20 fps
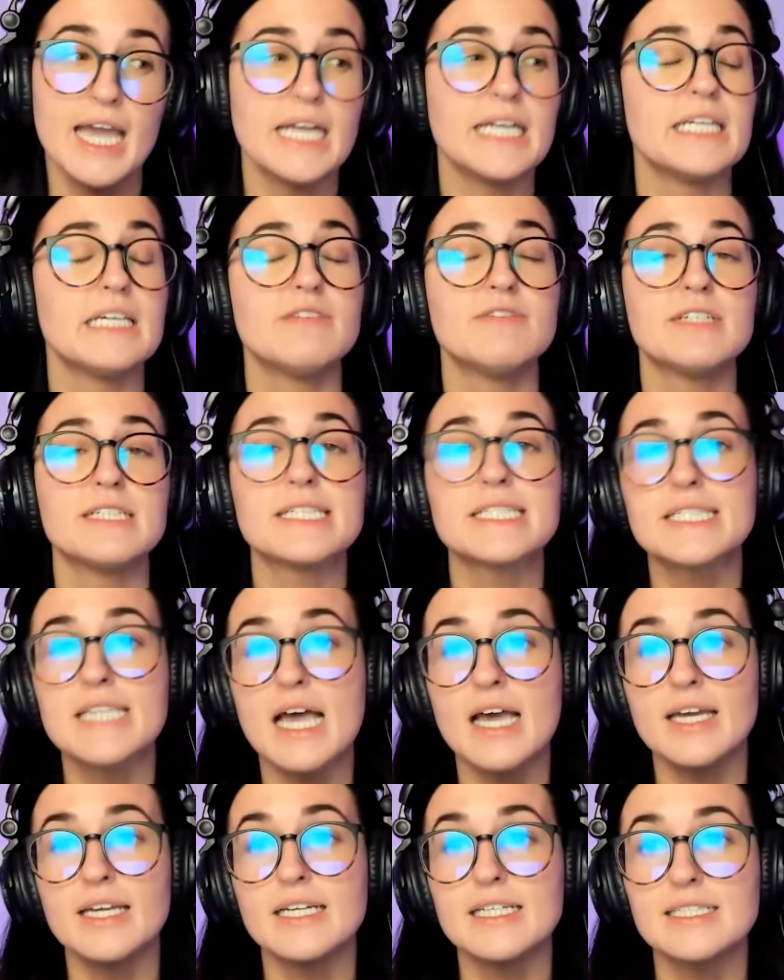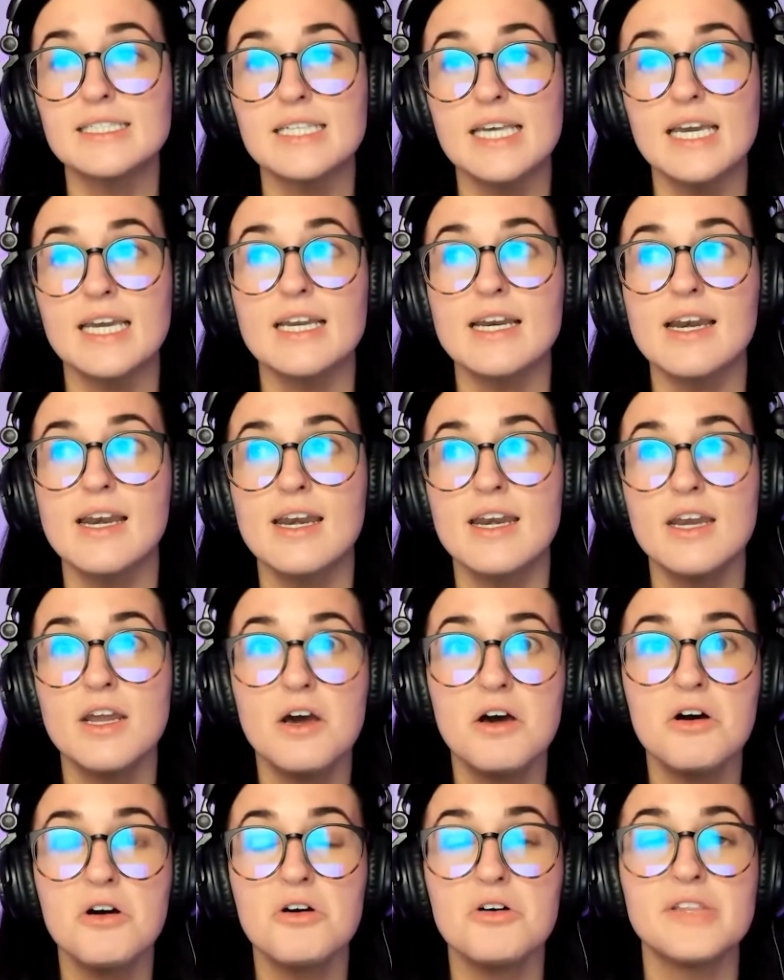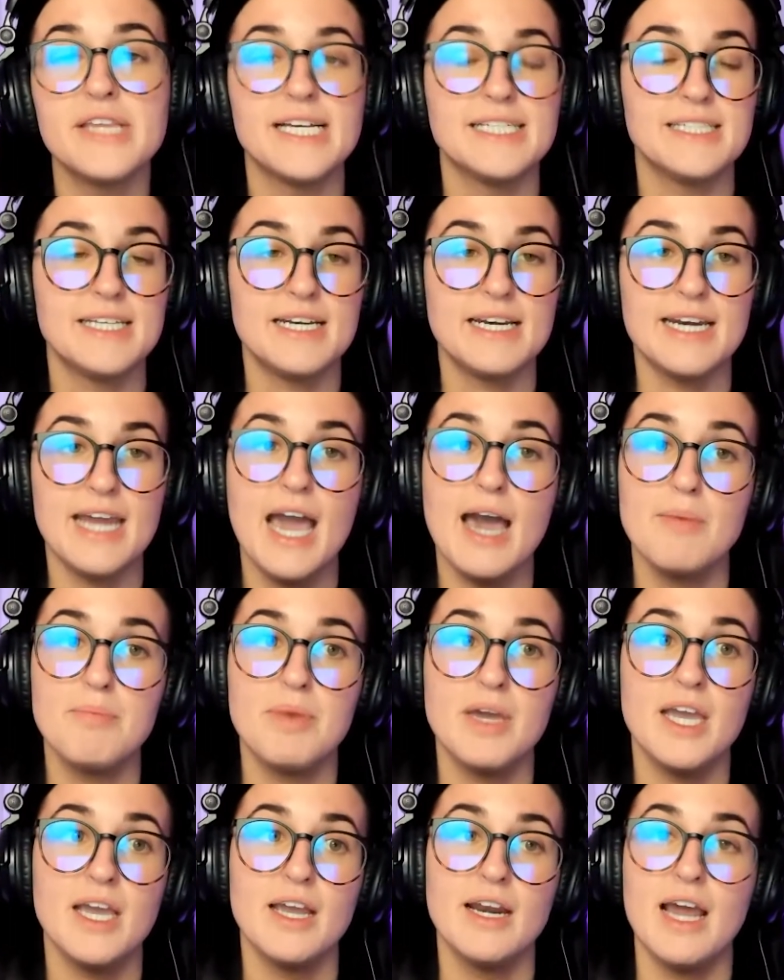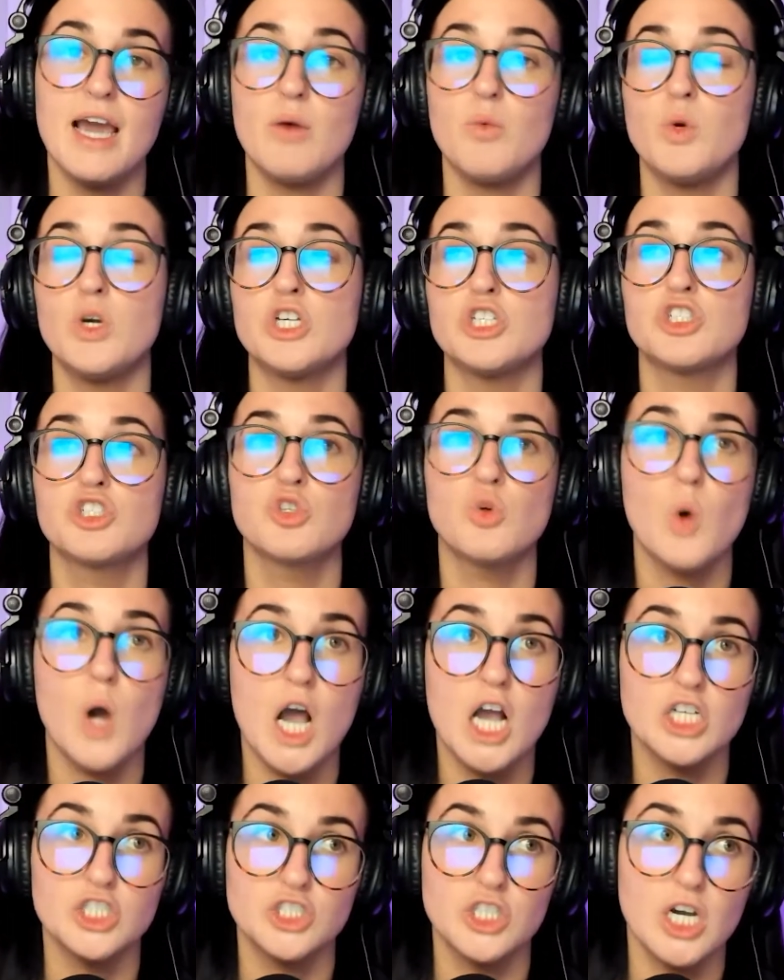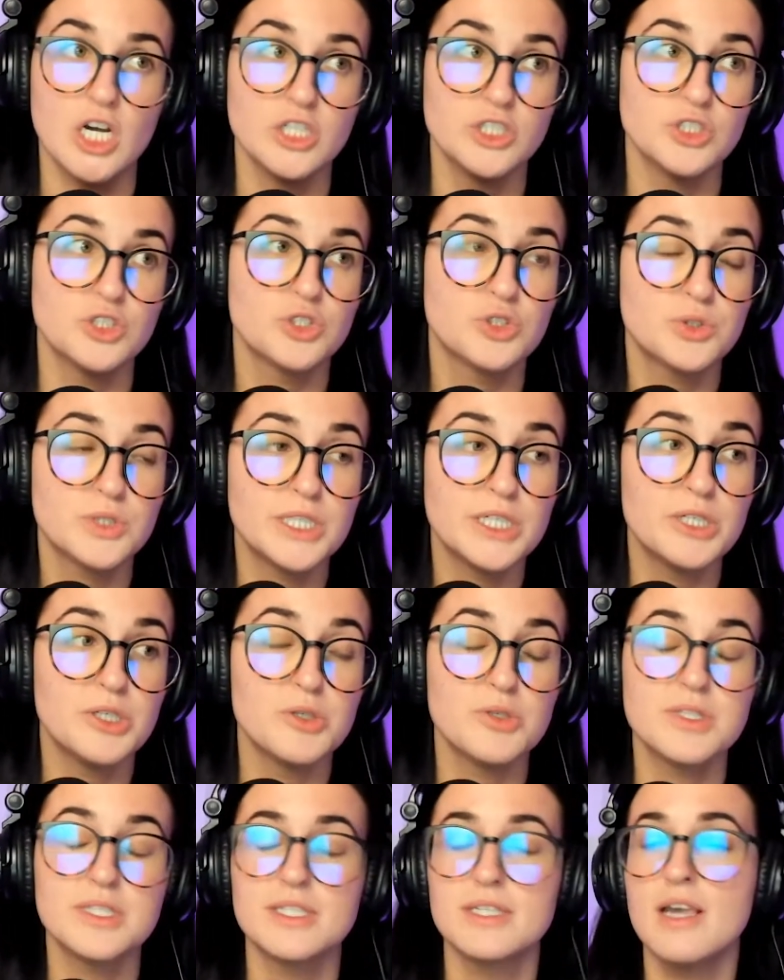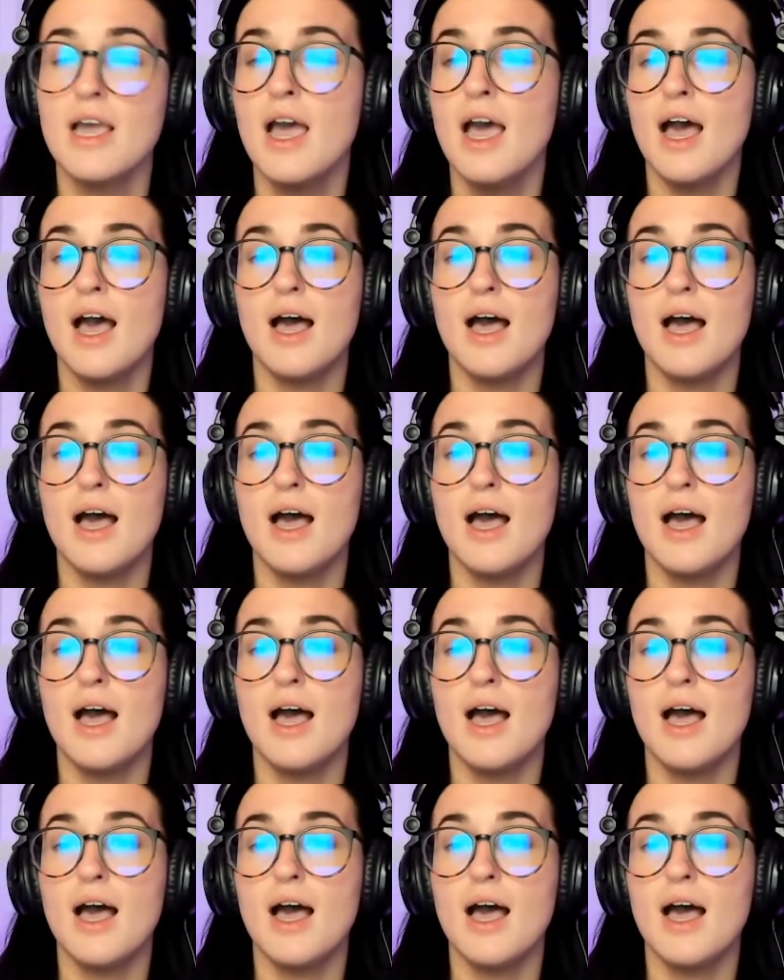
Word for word: And even Sutton is like, no, that didn't happen. I want to squash untruths.